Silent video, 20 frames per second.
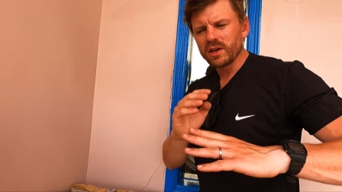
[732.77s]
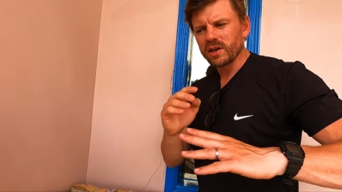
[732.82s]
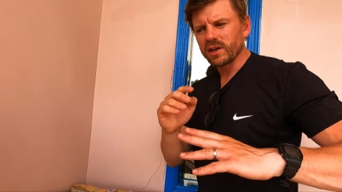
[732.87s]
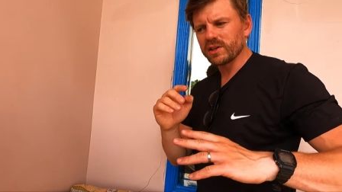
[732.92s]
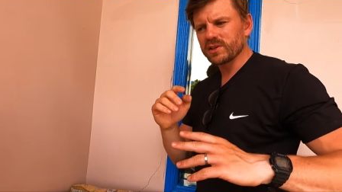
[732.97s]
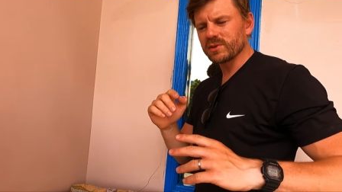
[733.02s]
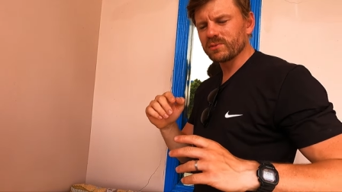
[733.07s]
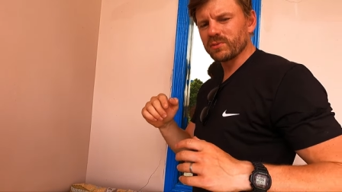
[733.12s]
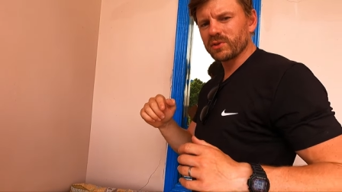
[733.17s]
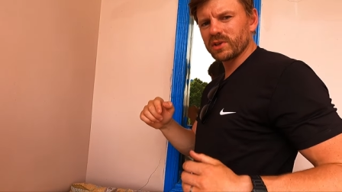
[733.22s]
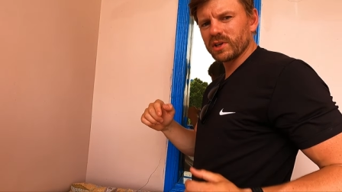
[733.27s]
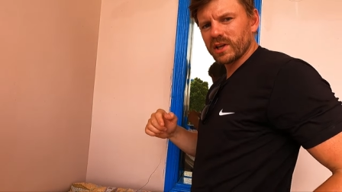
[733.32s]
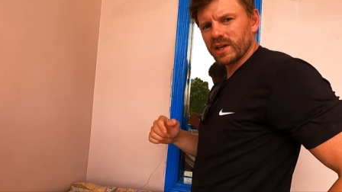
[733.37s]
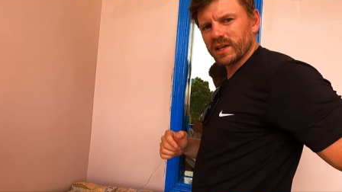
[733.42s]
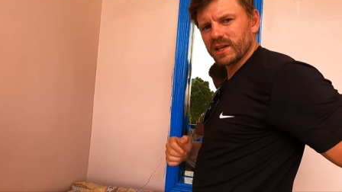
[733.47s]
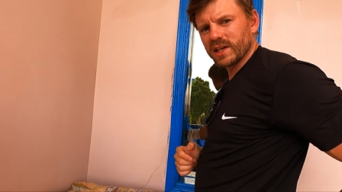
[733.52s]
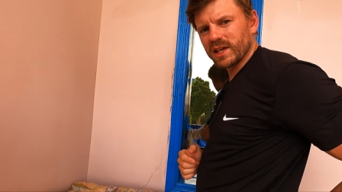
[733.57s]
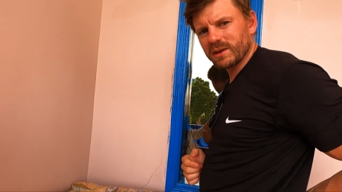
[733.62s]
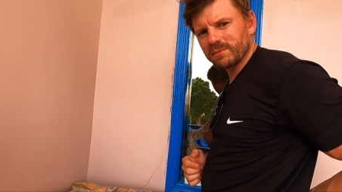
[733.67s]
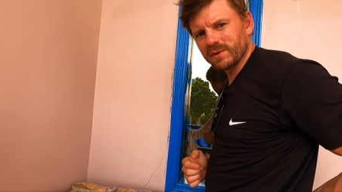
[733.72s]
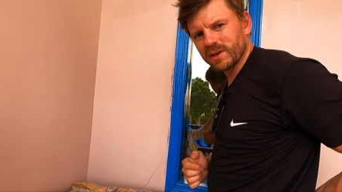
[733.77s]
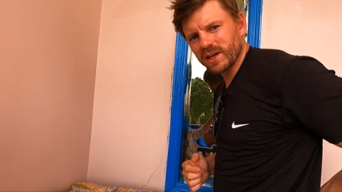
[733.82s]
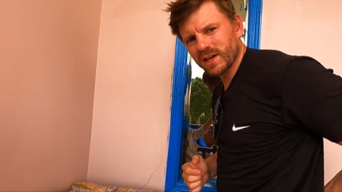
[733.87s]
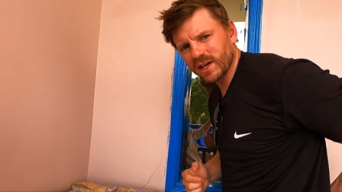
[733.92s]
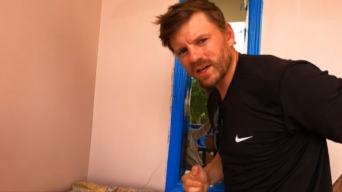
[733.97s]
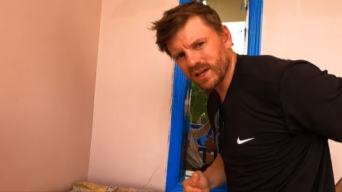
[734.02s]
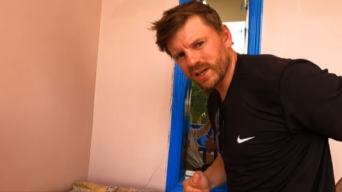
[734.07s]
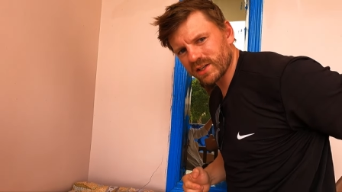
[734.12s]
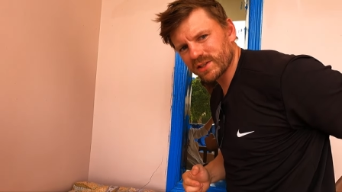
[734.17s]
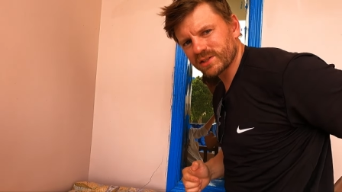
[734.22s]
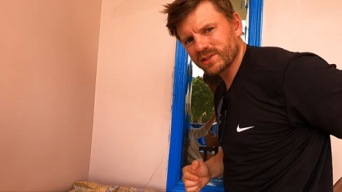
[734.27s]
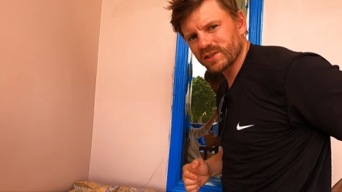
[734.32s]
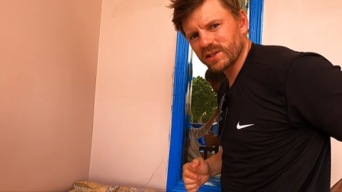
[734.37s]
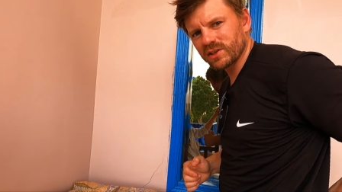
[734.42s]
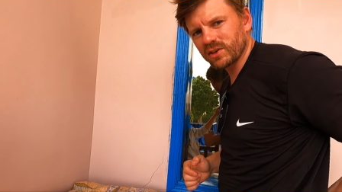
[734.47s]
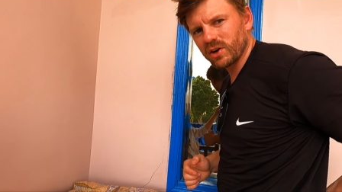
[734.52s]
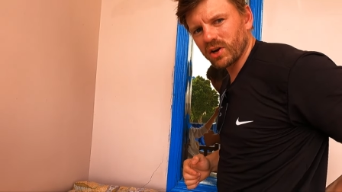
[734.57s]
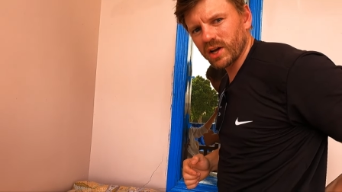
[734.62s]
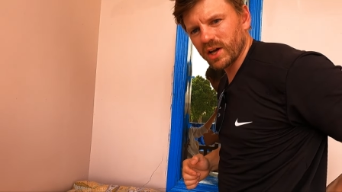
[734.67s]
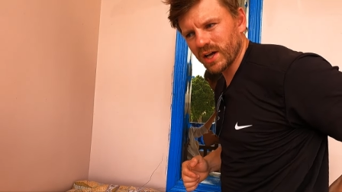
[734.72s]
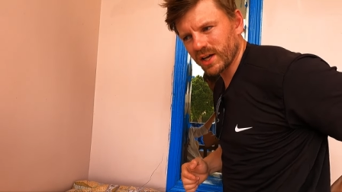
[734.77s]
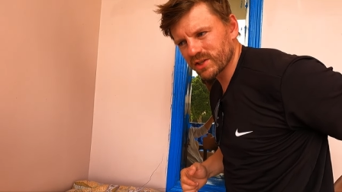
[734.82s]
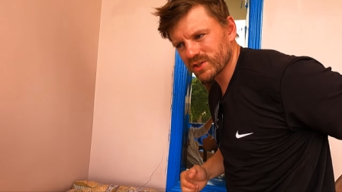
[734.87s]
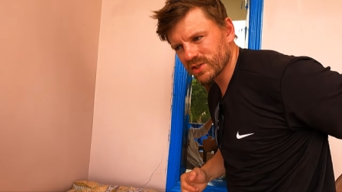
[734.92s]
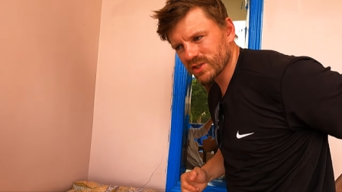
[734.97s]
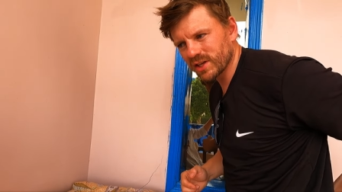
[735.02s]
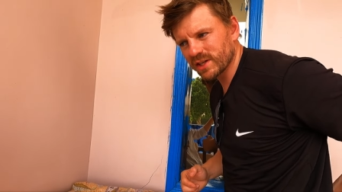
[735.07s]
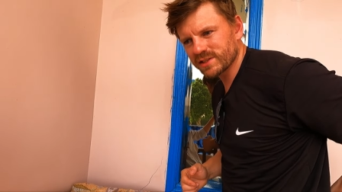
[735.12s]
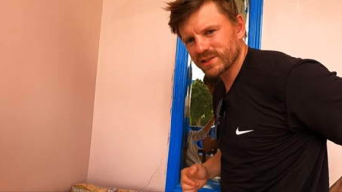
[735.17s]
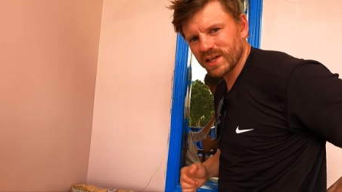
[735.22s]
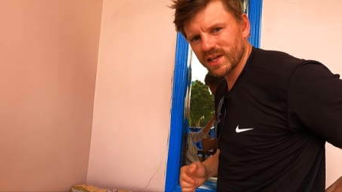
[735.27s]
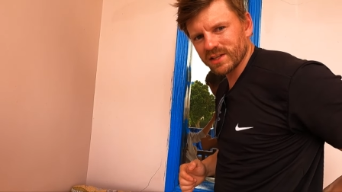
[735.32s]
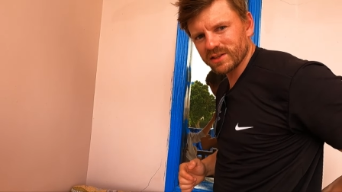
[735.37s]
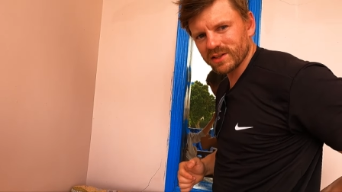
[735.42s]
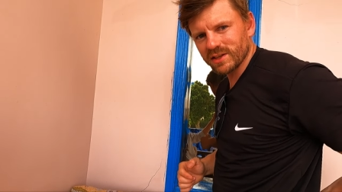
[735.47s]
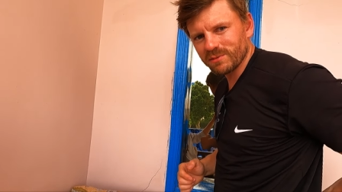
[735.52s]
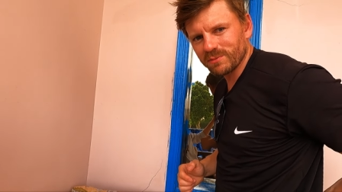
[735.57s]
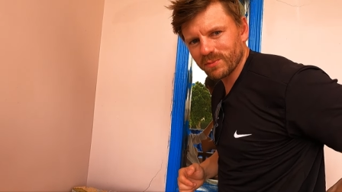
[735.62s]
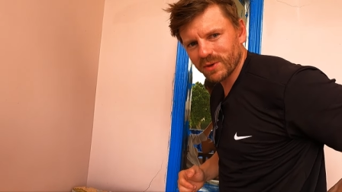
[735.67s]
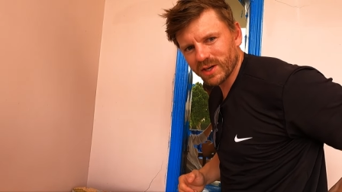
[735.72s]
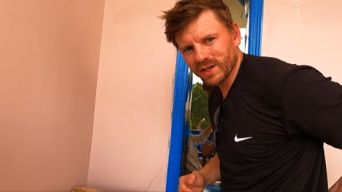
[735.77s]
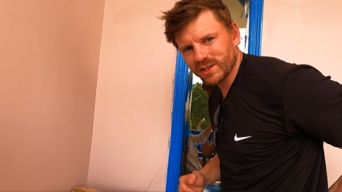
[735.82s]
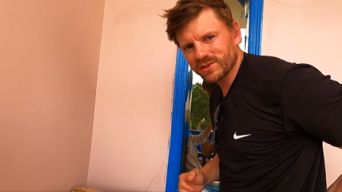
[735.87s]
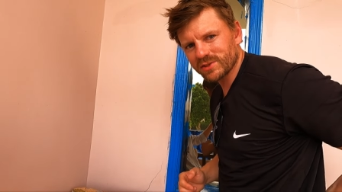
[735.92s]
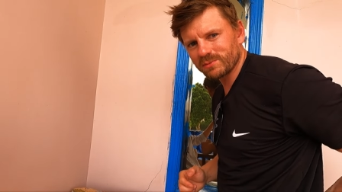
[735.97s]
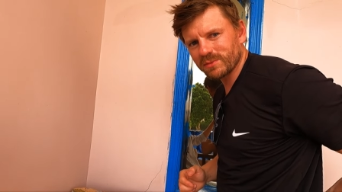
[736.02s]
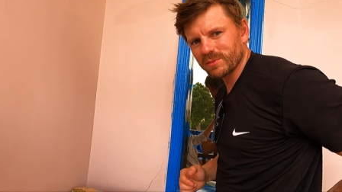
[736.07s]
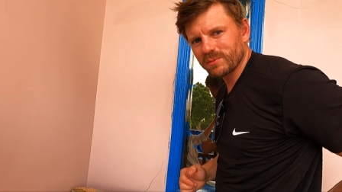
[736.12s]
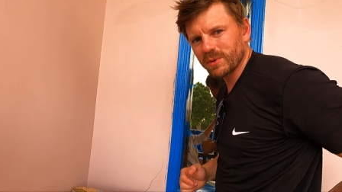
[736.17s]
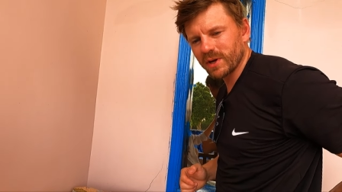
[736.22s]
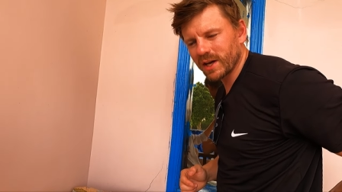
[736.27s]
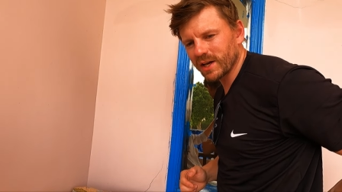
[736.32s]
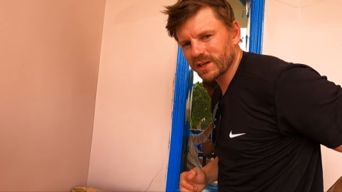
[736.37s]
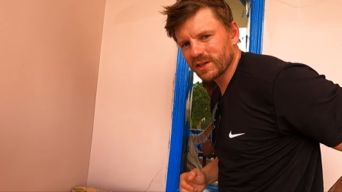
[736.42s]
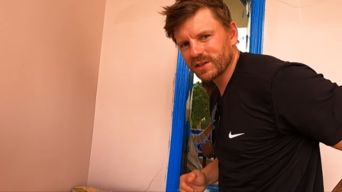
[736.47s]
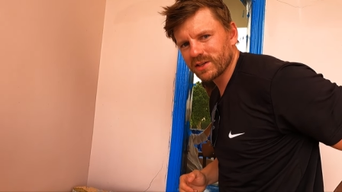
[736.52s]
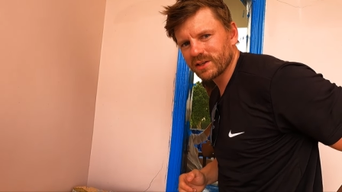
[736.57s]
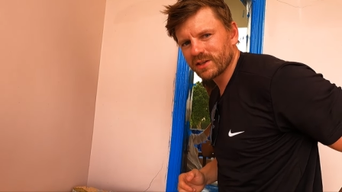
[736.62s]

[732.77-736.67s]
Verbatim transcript: And I didn't want to like hit my ass, like actually like take the impact on my back.